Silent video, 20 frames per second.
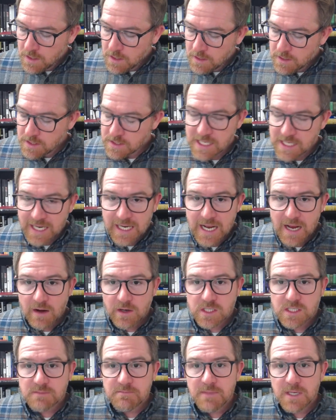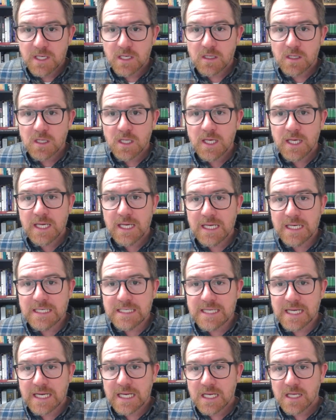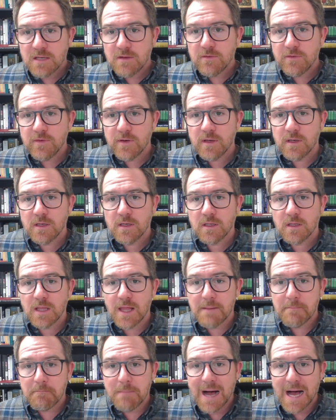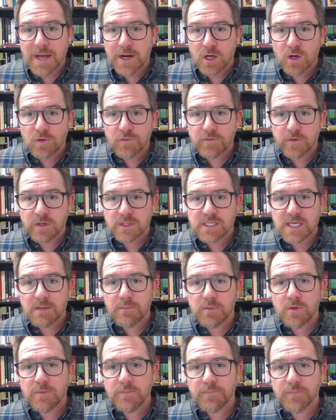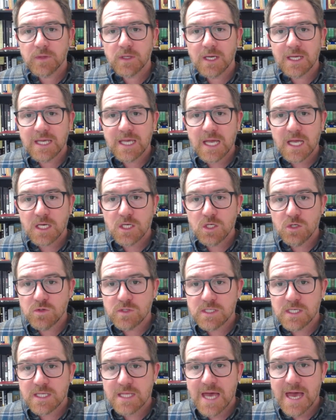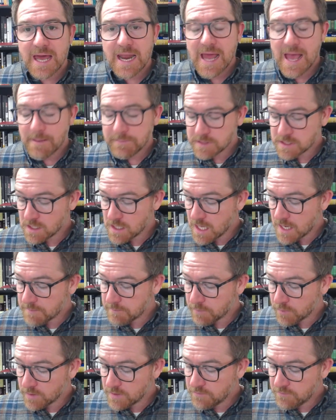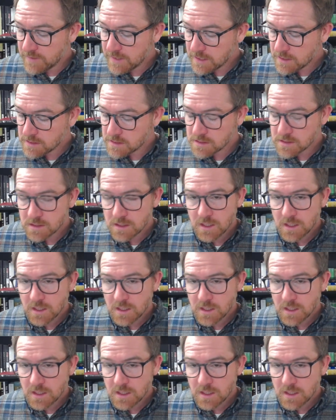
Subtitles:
The second aorist middle indicative, lambano, for example, again, you see that epsilon prefix.